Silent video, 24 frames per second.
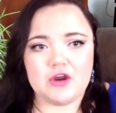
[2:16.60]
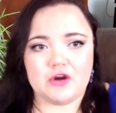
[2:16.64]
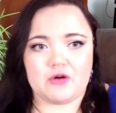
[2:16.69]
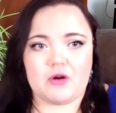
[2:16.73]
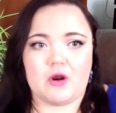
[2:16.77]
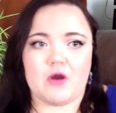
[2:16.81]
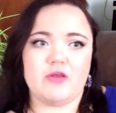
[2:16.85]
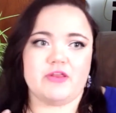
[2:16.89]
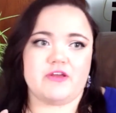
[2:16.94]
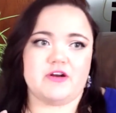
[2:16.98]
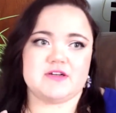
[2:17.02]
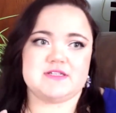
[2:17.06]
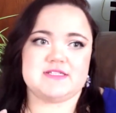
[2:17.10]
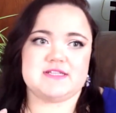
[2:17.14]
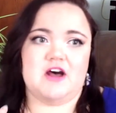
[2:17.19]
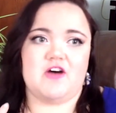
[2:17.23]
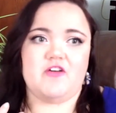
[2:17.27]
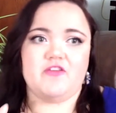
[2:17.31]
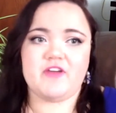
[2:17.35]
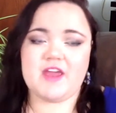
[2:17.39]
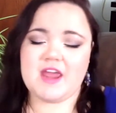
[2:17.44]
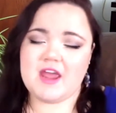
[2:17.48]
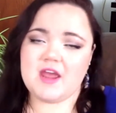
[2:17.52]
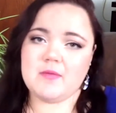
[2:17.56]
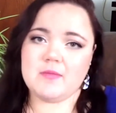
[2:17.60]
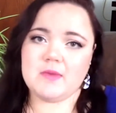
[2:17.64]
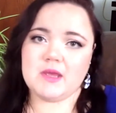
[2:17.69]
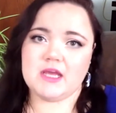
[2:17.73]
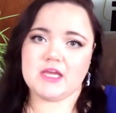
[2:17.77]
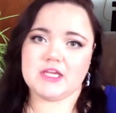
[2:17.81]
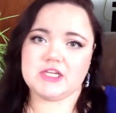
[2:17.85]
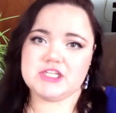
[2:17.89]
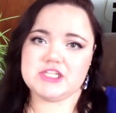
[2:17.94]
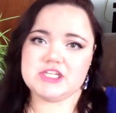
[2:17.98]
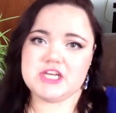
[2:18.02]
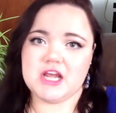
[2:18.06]
grow their self
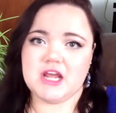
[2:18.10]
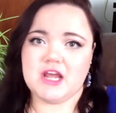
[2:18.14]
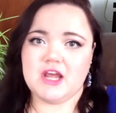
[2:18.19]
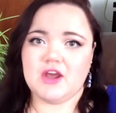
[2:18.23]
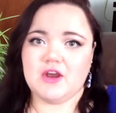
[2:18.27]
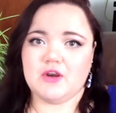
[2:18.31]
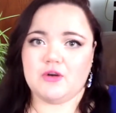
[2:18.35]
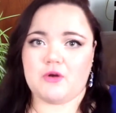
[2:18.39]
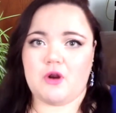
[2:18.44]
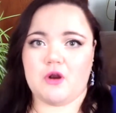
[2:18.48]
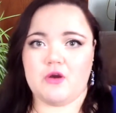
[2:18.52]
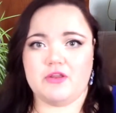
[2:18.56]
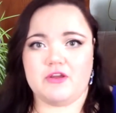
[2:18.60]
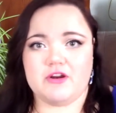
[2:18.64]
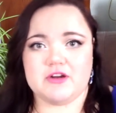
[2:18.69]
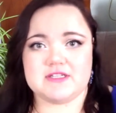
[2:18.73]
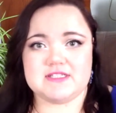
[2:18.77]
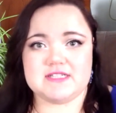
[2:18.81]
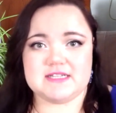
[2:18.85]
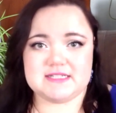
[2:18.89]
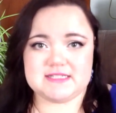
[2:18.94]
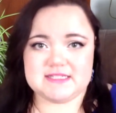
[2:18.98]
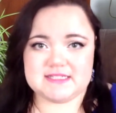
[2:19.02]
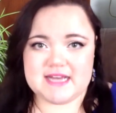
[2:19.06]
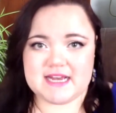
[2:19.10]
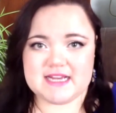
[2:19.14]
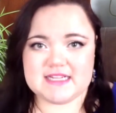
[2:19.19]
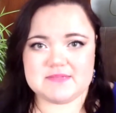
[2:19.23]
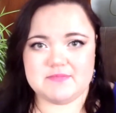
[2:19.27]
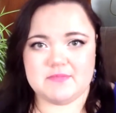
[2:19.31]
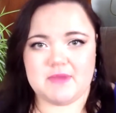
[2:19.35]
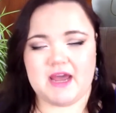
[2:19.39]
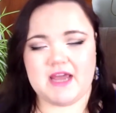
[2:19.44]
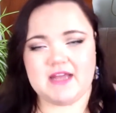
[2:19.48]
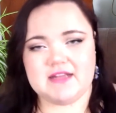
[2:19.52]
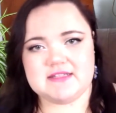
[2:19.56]
image, grow their
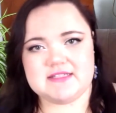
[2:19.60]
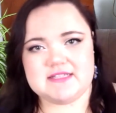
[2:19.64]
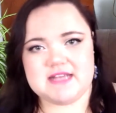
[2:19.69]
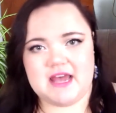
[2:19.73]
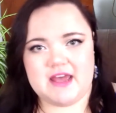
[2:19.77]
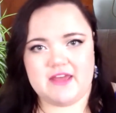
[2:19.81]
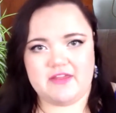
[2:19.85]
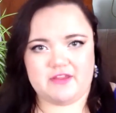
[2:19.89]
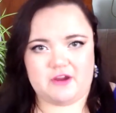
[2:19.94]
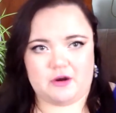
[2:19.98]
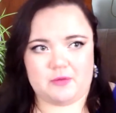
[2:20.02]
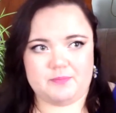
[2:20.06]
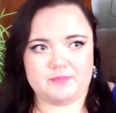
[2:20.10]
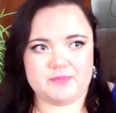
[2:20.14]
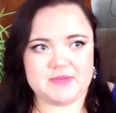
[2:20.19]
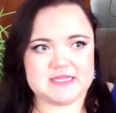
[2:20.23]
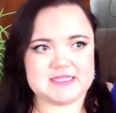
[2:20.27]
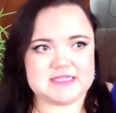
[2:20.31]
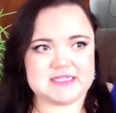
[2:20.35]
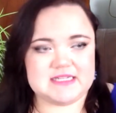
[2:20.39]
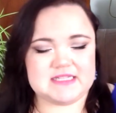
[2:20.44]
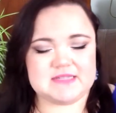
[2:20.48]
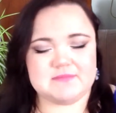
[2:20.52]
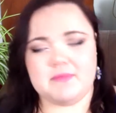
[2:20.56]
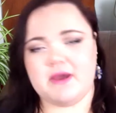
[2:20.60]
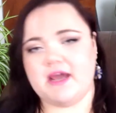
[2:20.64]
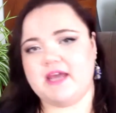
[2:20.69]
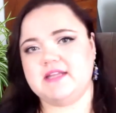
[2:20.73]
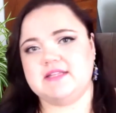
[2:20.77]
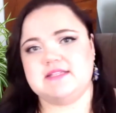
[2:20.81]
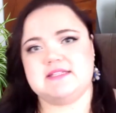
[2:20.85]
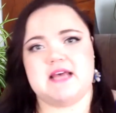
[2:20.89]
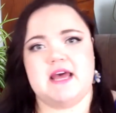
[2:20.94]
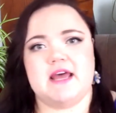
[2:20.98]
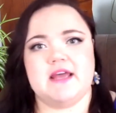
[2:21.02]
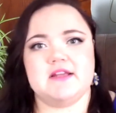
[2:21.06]
success mindset, their business
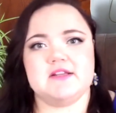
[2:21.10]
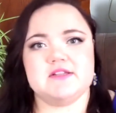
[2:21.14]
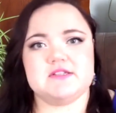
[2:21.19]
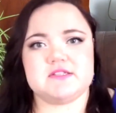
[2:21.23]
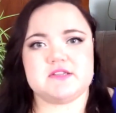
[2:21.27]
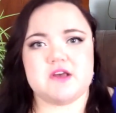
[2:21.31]
mindset.